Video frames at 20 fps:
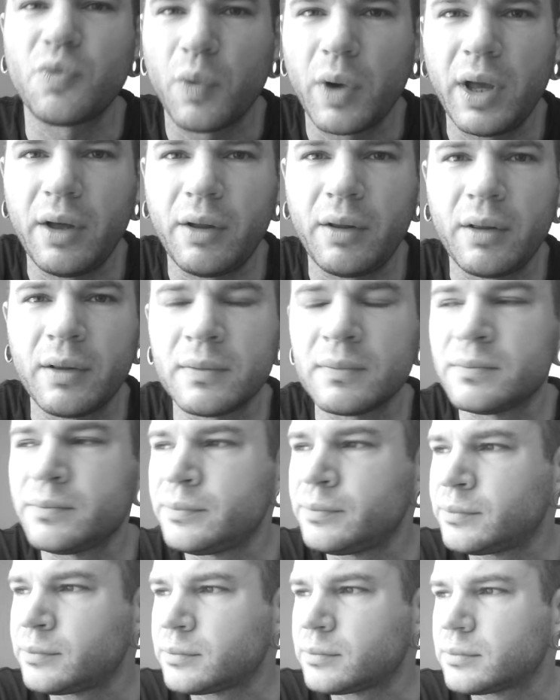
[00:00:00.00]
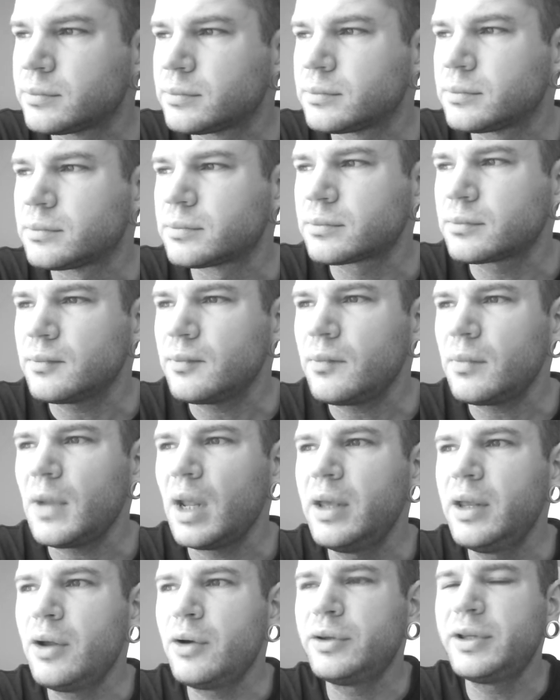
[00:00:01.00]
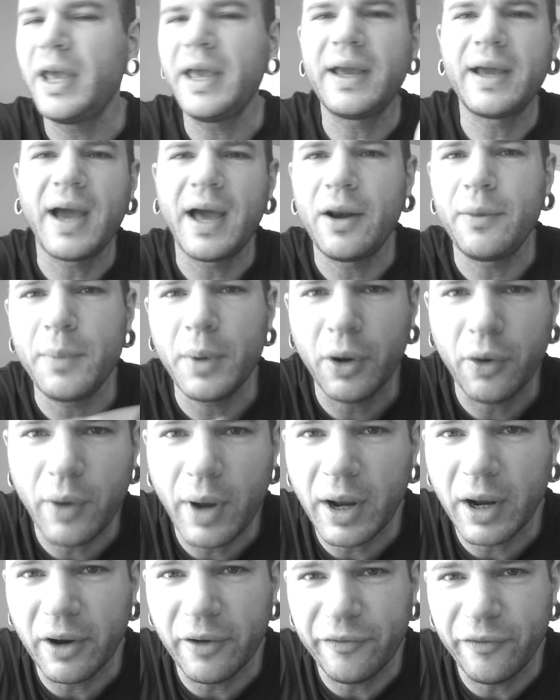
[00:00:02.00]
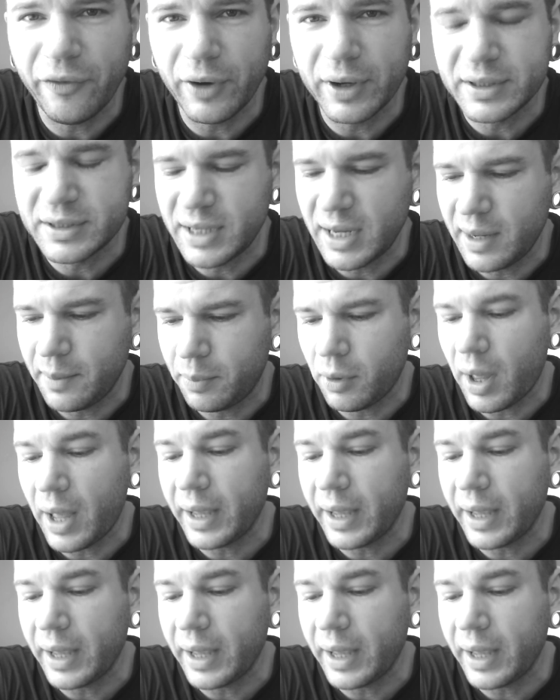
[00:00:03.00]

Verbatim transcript: real. You know, take Conor McGregor for example.